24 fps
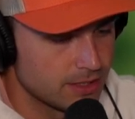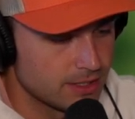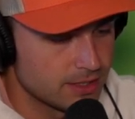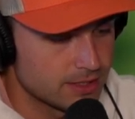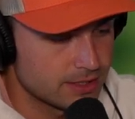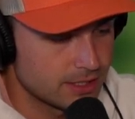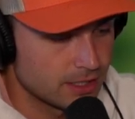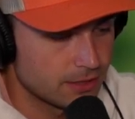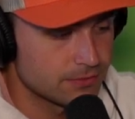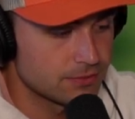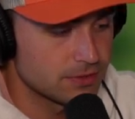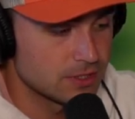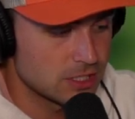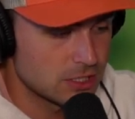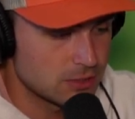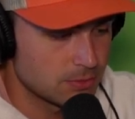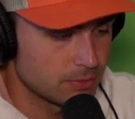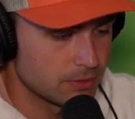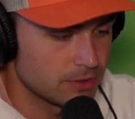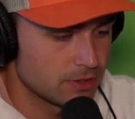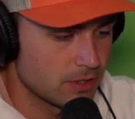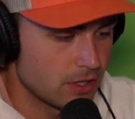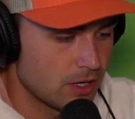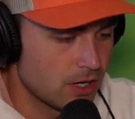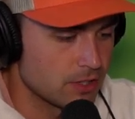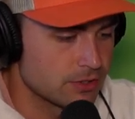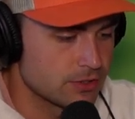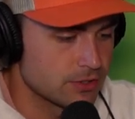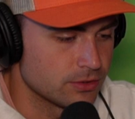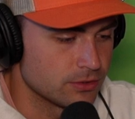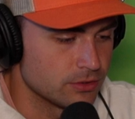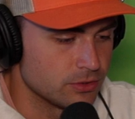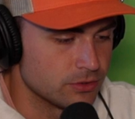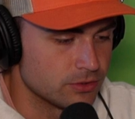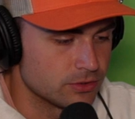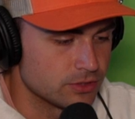Self discipline
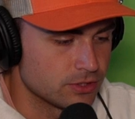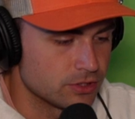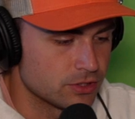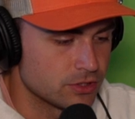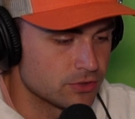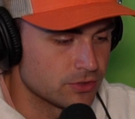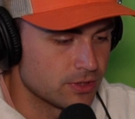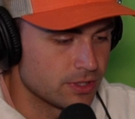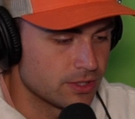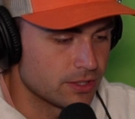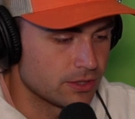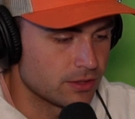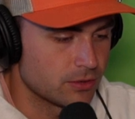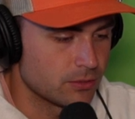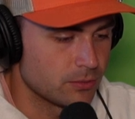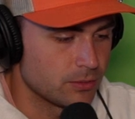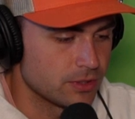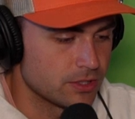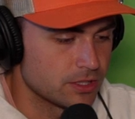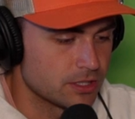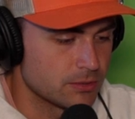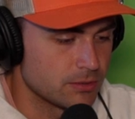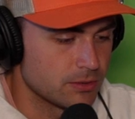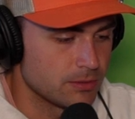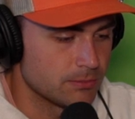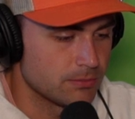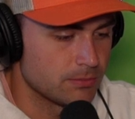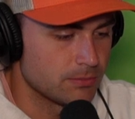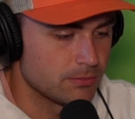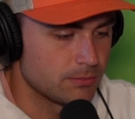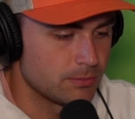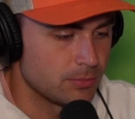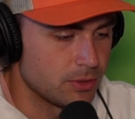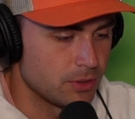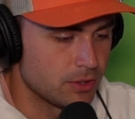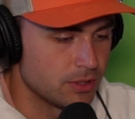also loses strength when it's been
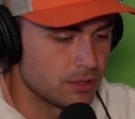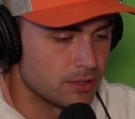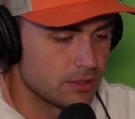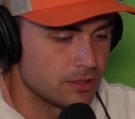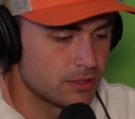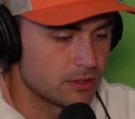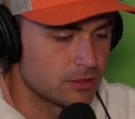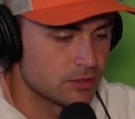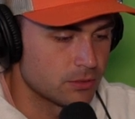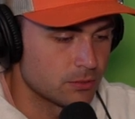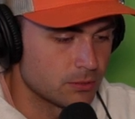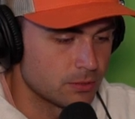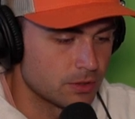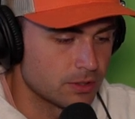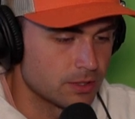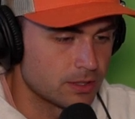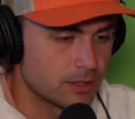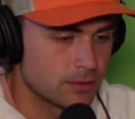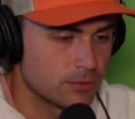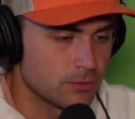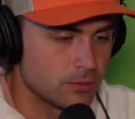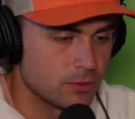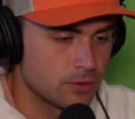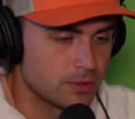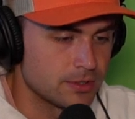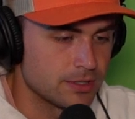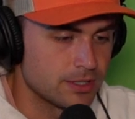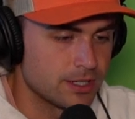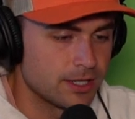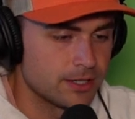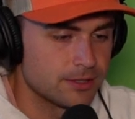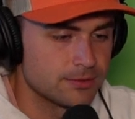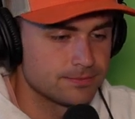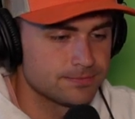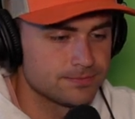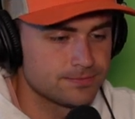put to work and worn
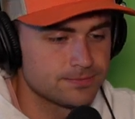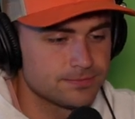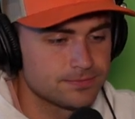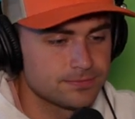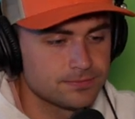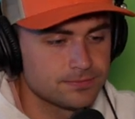down.